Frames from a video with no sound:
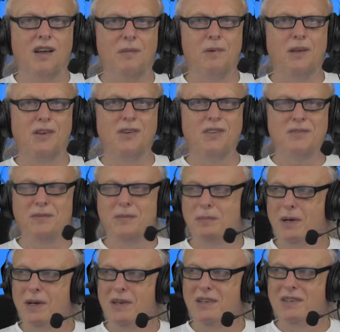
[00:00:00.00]
because on
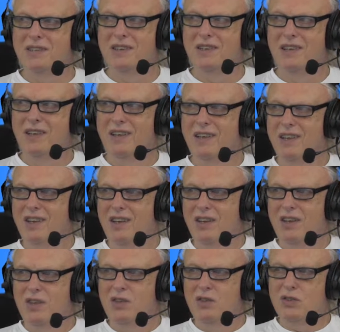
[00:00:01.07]
Mondays
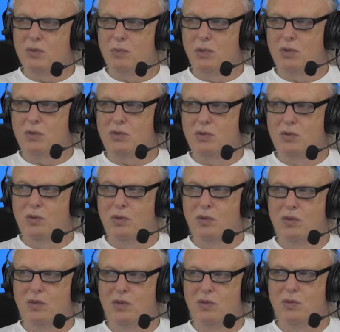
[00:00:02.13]
you're supposed
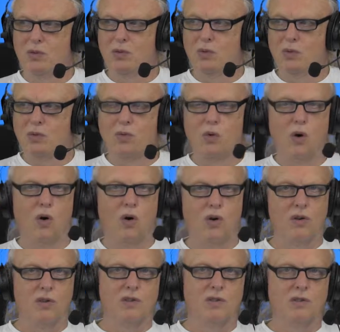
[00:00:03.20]
to
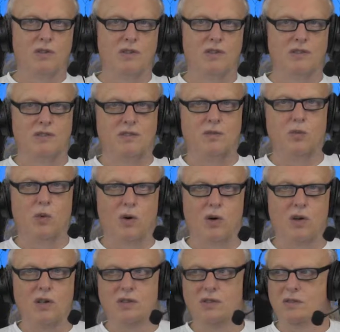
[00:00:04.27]
crawl or
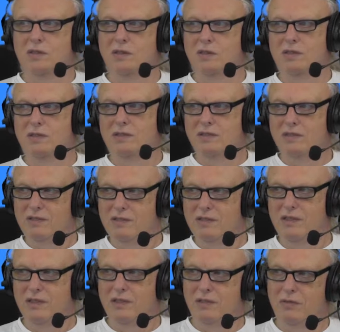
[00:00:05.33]
walk or
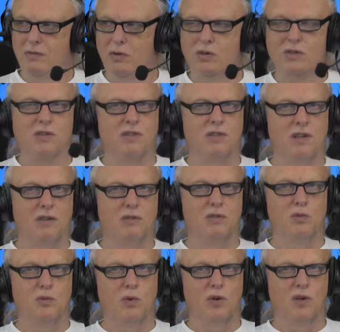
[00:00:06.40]
force yourself
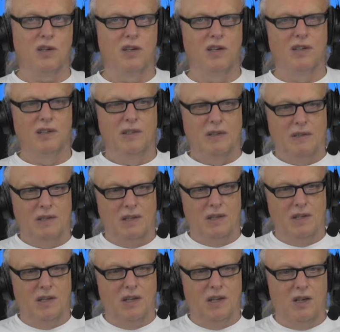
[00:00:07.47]
to work,
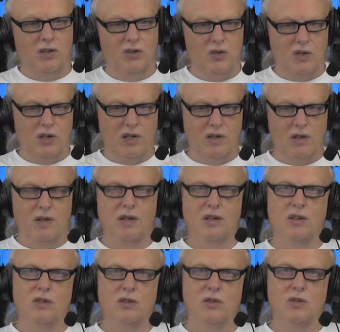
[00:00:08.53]
and usually
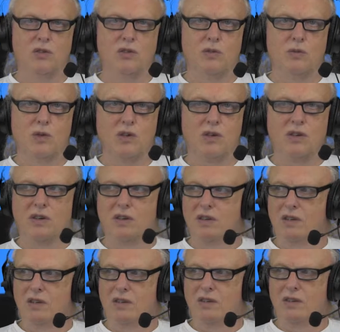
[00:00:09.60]
you are
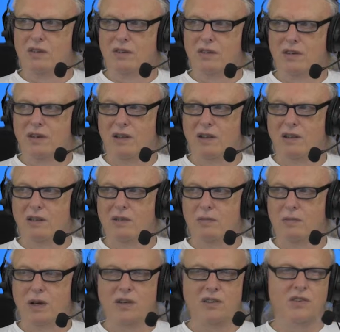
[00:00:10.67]
working
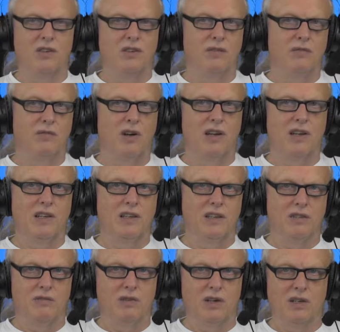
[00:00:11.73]
until
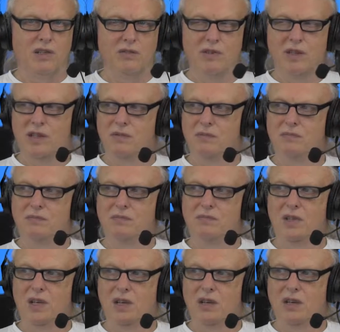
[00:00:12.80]
Friday evening,
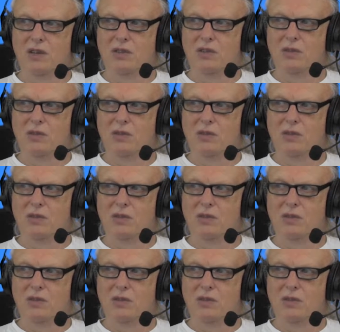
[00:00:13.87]
and then